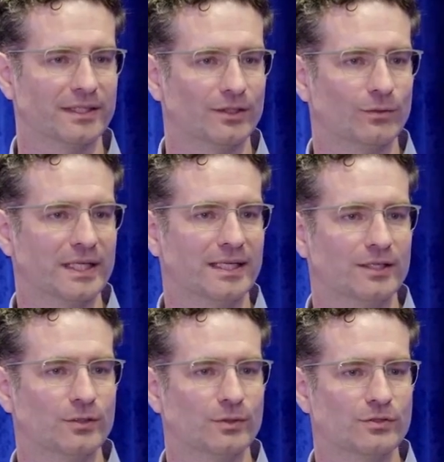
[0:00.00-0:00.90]
You know, why
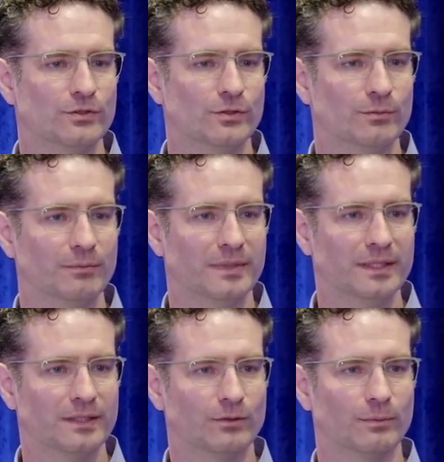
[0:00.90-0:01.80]
can't you assume
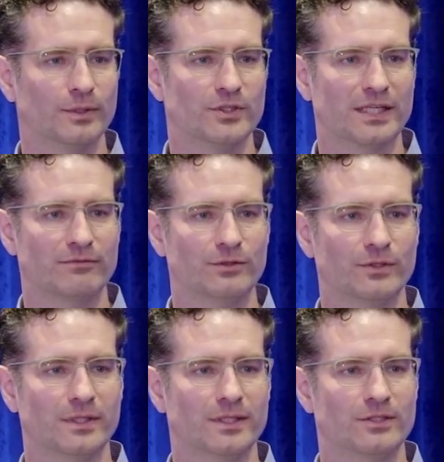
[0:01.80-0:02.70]
or project
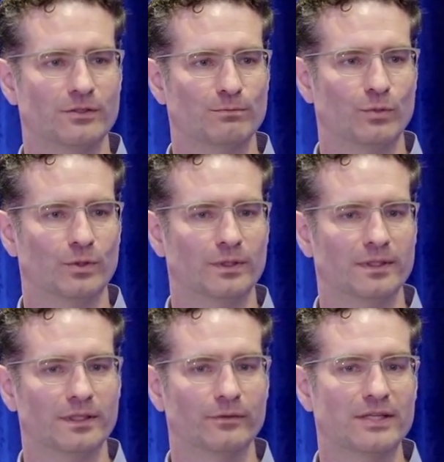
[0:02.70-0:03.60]
future conditions
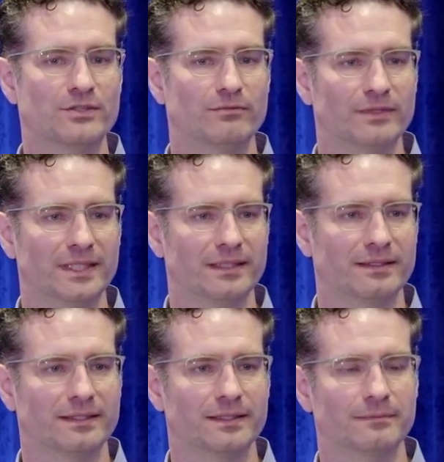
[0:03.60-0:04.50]
more aggressively?
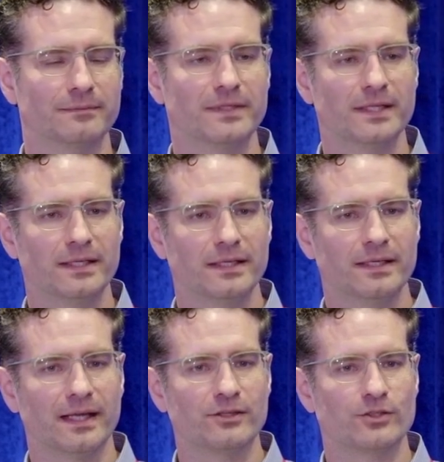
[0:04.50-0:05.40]
Um,
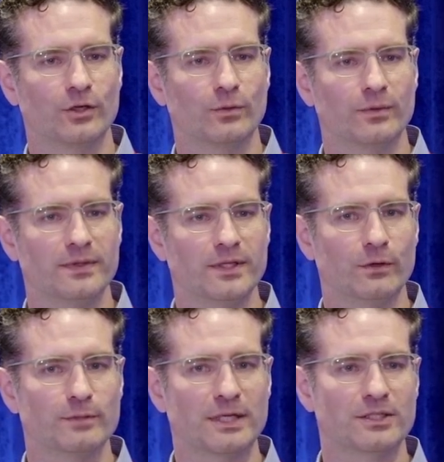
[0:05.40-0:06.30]
and so, you
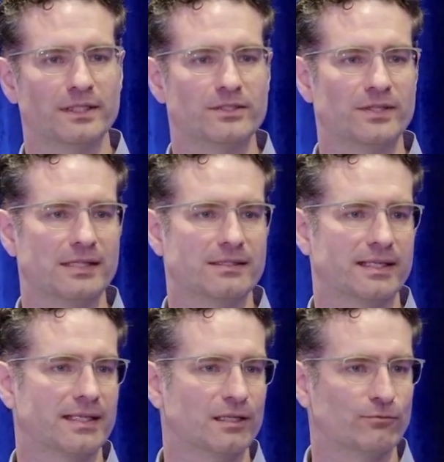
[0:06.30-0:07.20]
know, especially states
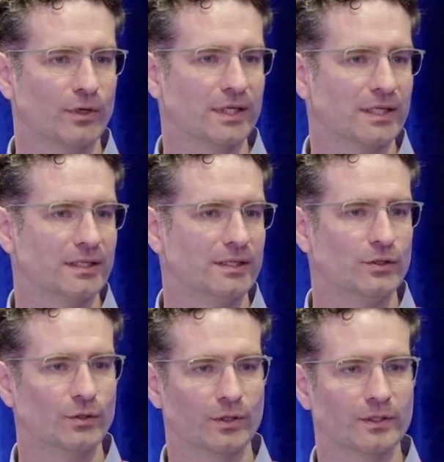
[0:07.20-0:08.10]
like California,
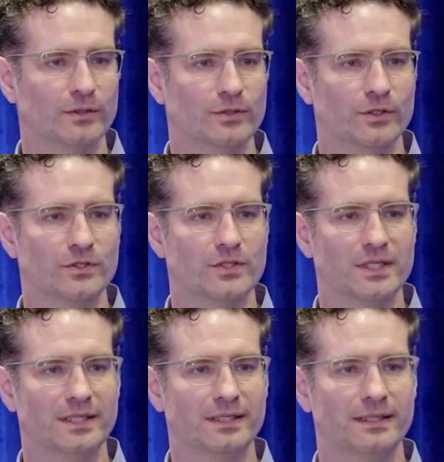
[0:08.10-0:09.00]
New York, New
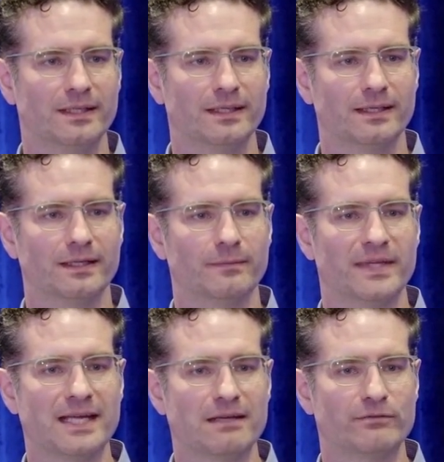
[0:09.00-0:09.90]
Jersey, um,
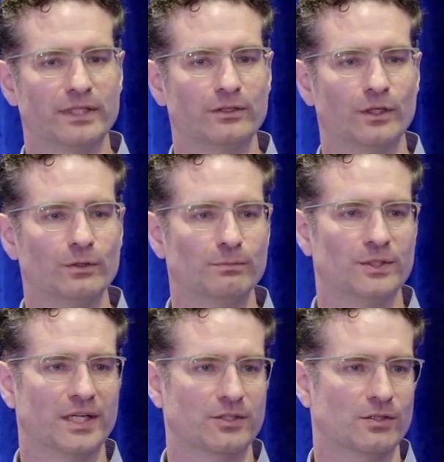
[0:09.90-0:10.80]
they have their own
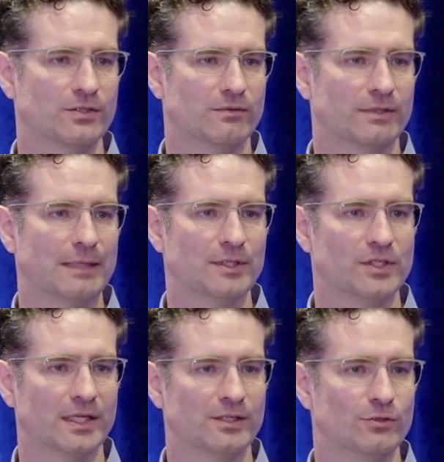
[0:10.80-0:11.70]
projections of climate
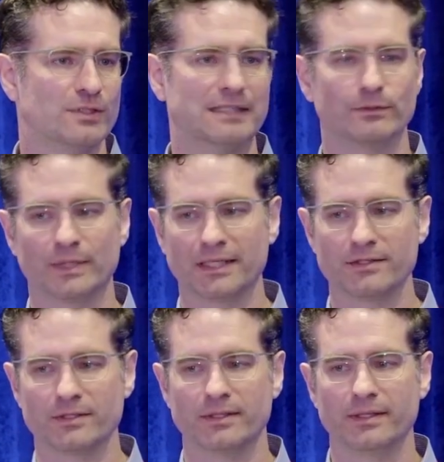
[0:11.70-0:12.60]
change or sea level
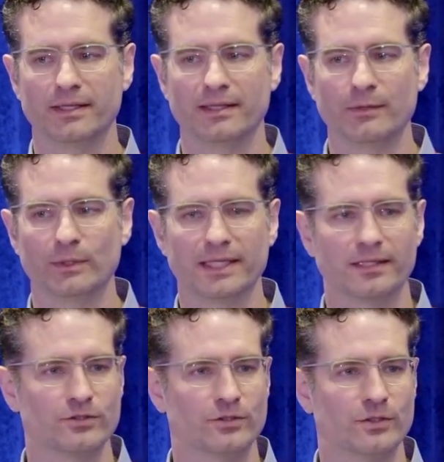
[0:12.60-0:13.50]
rise, and, and they would
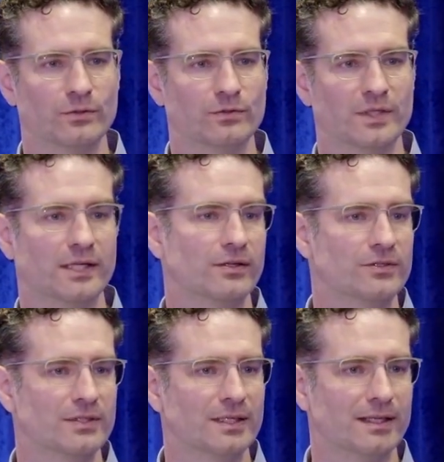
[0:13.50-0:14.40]
like us to use
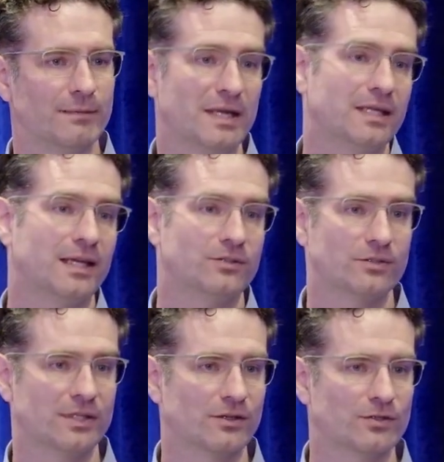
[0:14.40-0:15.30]
theirs. And in many
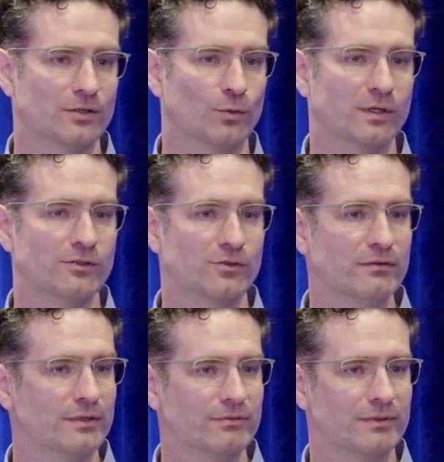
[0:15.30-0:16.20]
cases, theirs are more
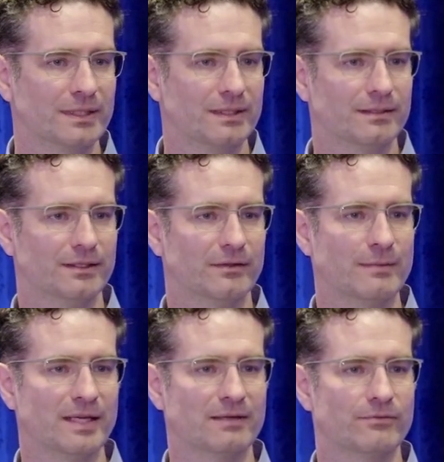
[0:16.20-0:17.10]
conservative. You know,
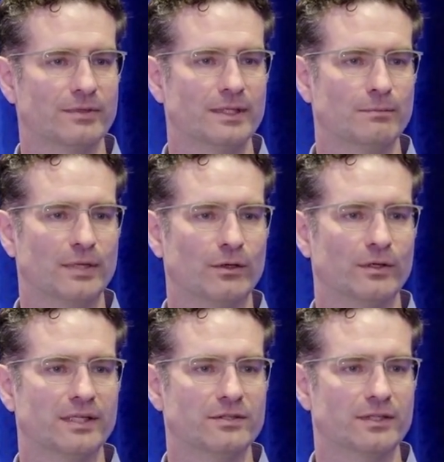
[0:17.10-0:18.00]
they may have
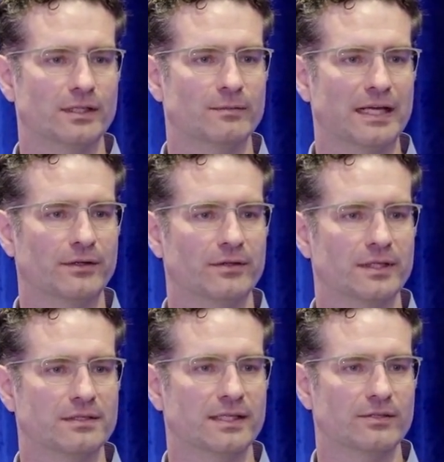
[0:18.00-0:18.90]
priorities that come down to
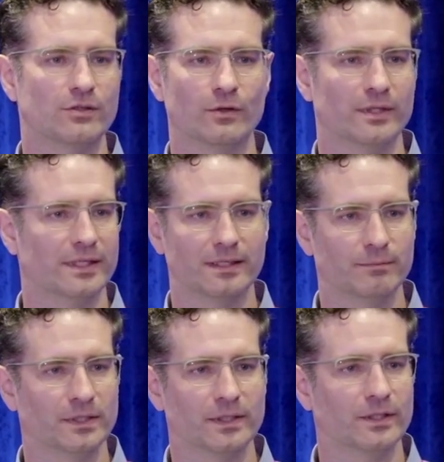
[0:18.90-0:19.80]
things like zoning
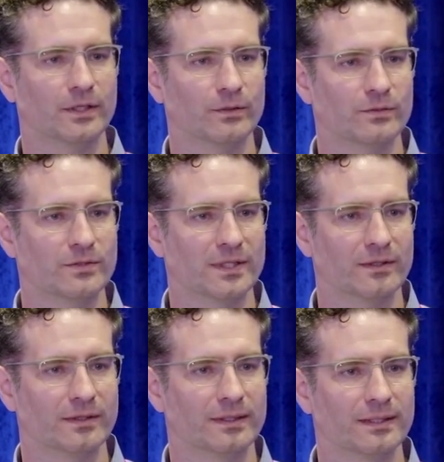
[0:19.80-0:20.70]
and building codes that
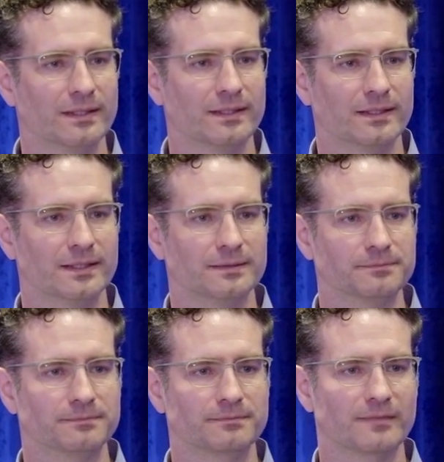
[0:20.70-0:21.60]
are,
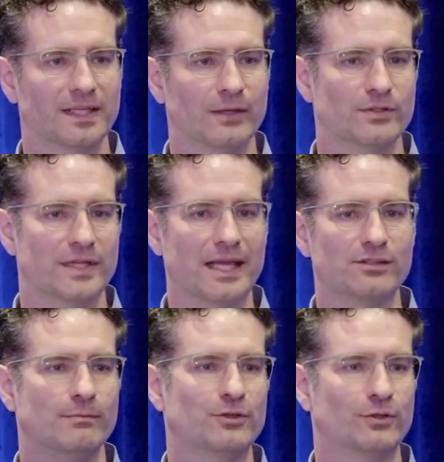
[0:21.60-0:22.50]
um, I would say,
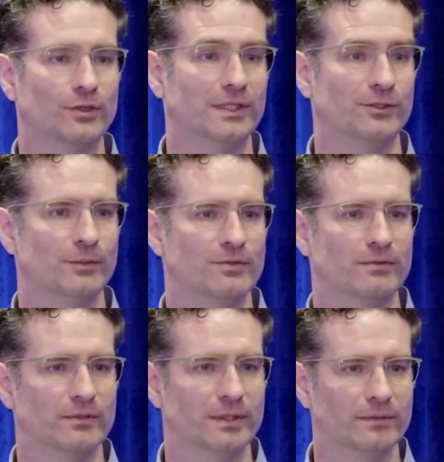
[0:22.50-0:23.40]
asymmetrical in terms
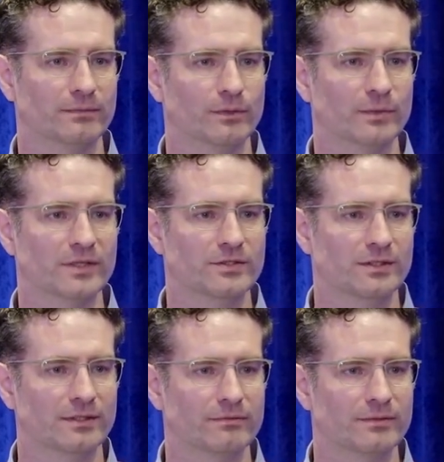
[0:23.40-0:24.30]
of the, the
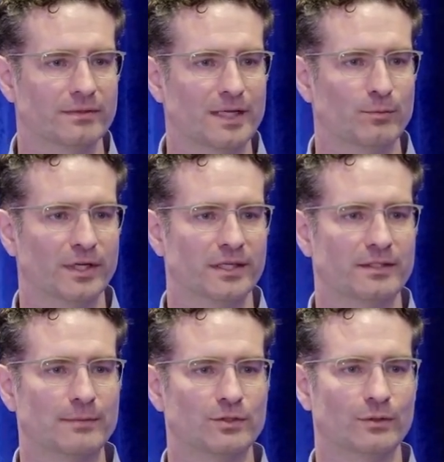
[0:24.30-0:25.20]
risk of type 1 and
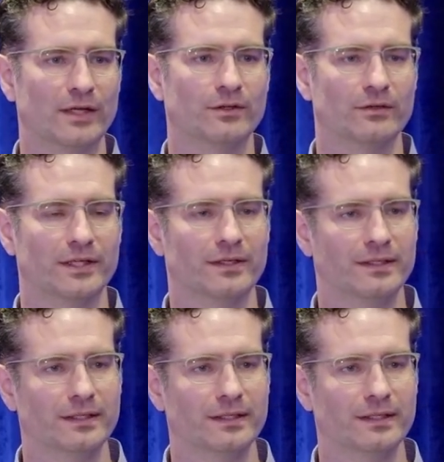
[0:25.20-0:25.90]
type 2 error there.